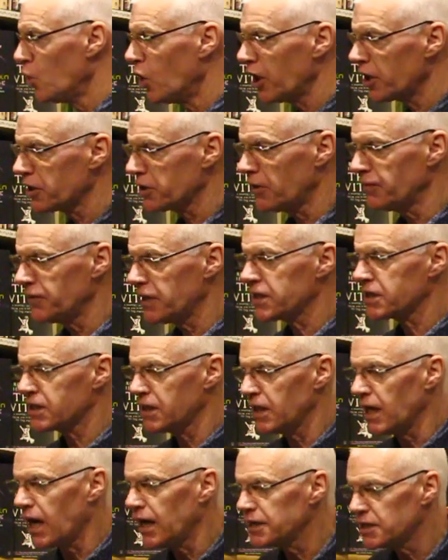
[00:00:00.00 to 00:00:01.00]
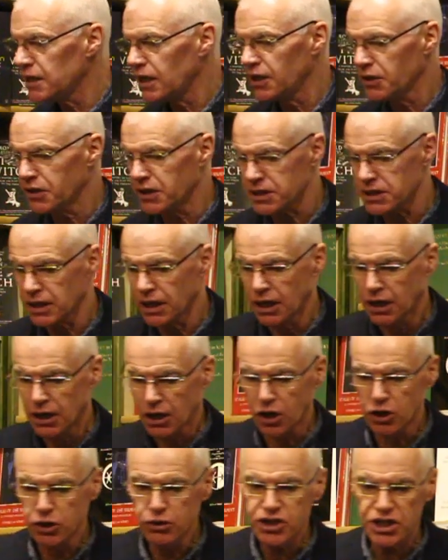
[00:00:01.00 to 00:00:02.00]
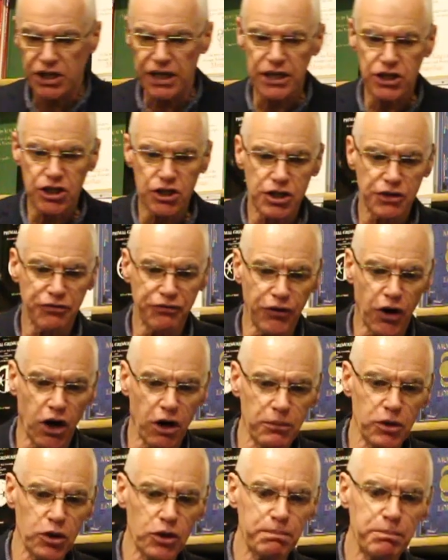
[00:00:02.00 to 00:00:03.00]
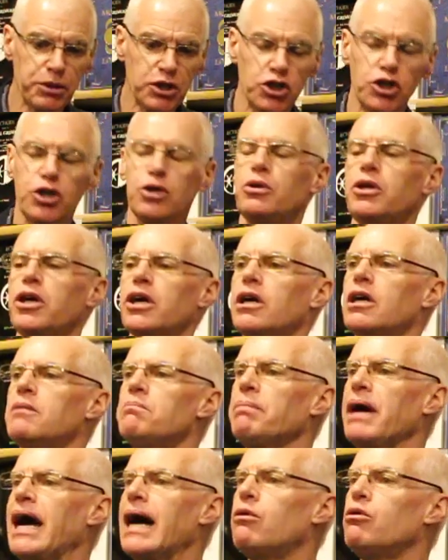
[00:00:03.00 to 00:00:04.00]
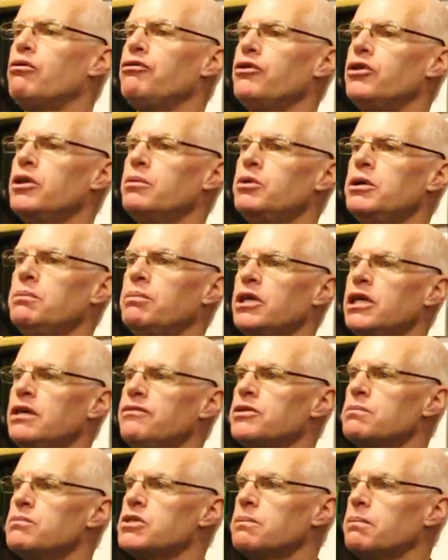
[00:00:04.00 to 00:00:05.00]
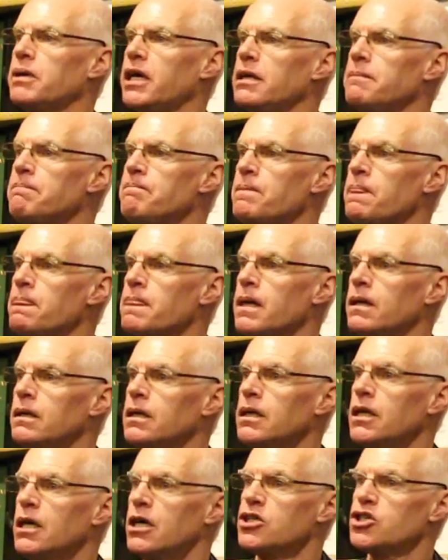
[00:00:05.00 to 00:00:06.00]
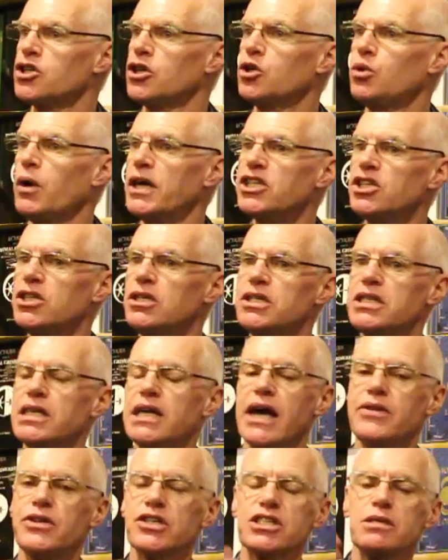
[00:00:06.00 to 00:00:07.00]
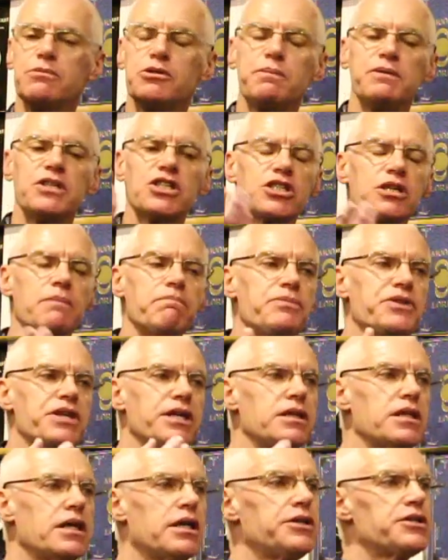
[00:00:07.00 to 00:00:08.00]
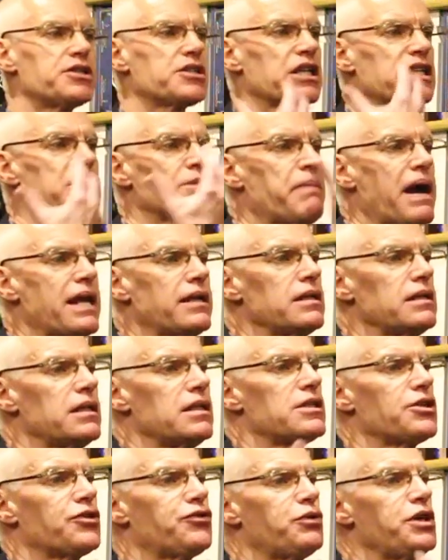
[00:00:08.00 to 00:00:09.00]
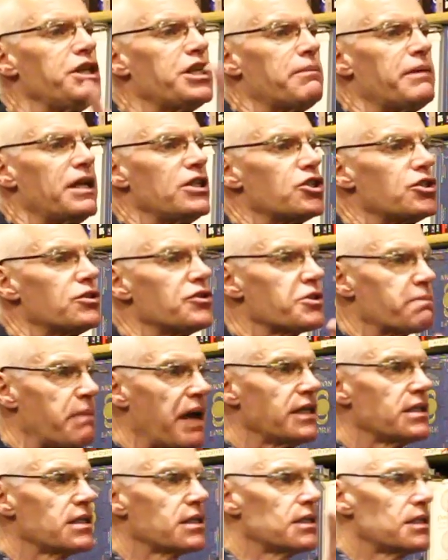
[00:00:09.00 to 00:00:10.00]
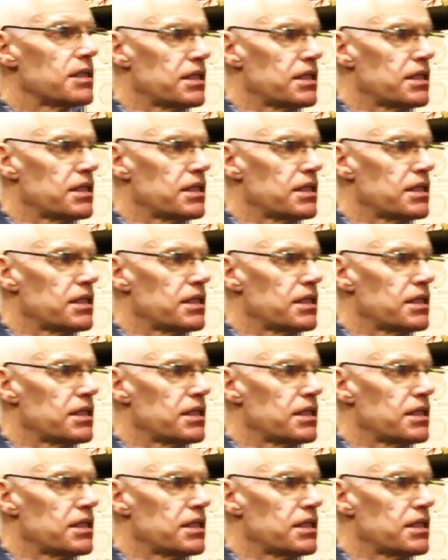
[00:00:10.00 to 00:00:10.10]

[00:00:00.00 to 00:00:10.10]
worked on this, and the idea that hallucinations are far more peculiar and powerful than we believe them to be. So the question is again, there seems to be something there that's expanded into three-dimensional space that